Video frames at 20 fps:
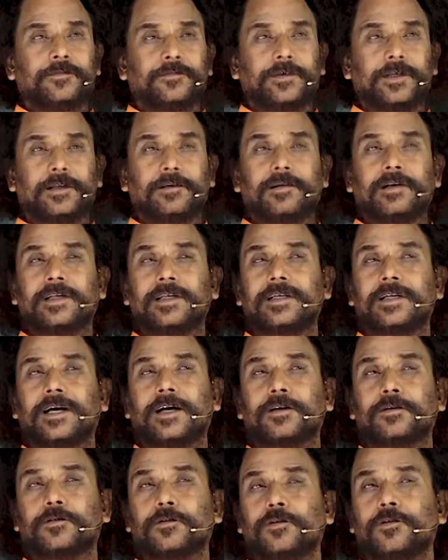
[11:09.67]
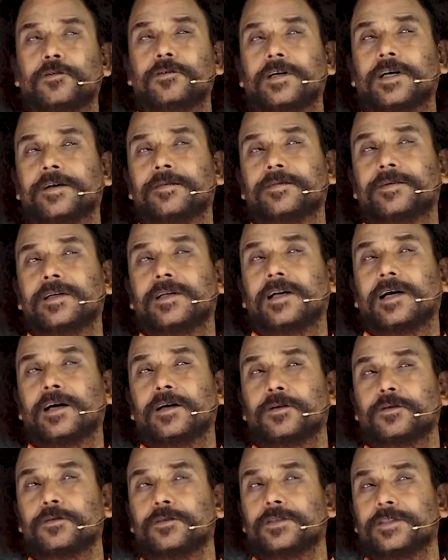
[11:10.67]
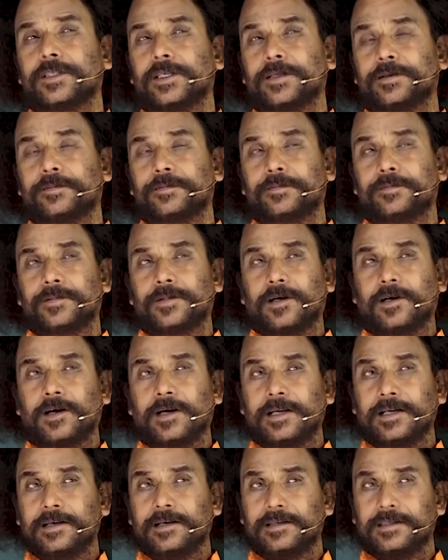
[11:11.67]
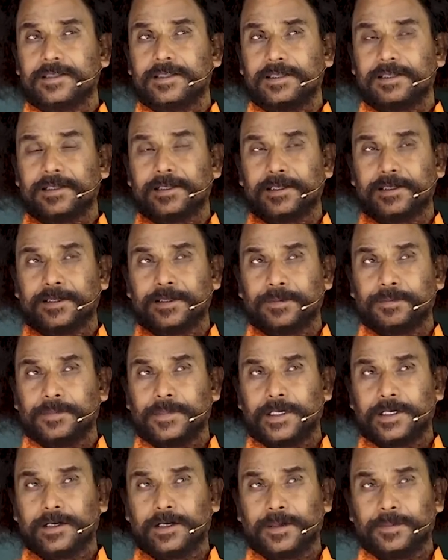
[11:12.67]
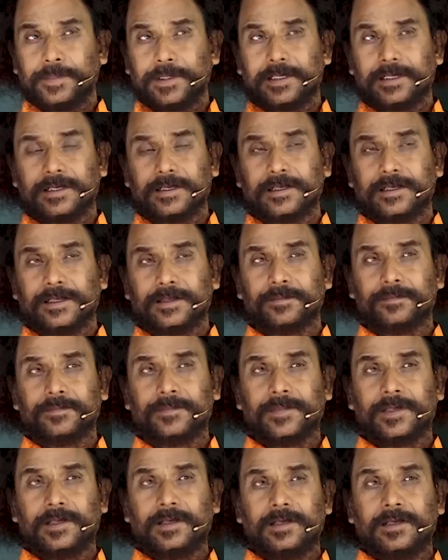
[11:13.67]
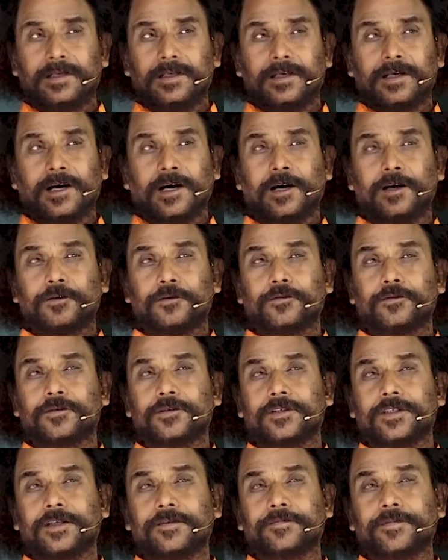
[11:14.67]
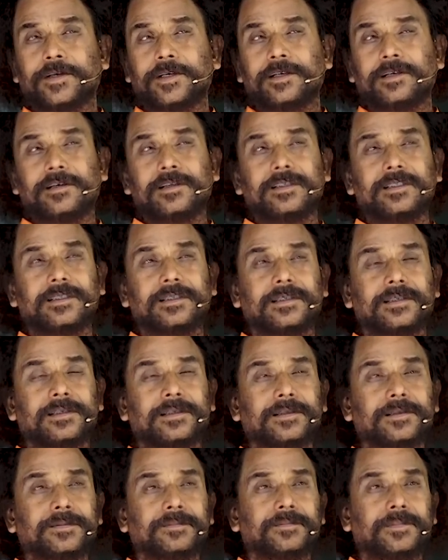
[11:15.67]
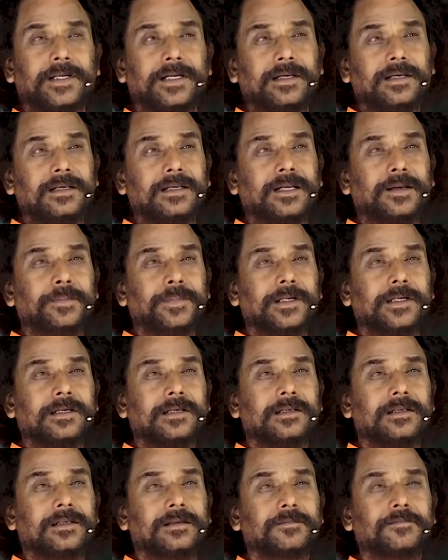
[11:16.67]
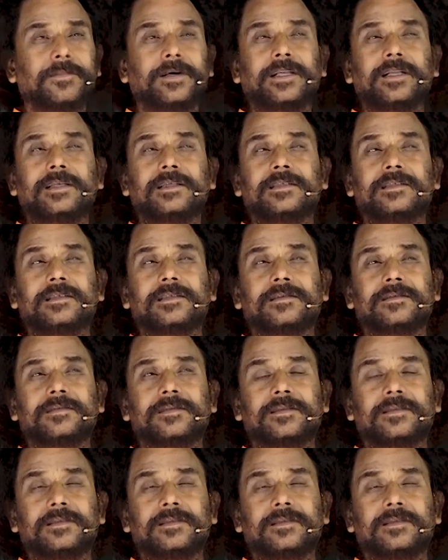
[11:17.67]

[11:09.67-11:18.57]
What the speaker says: When you learn how to look after, how to serve all energy kingdom, atomic kingdom, how to serve energy kingdom, atomic kingdom, very easy.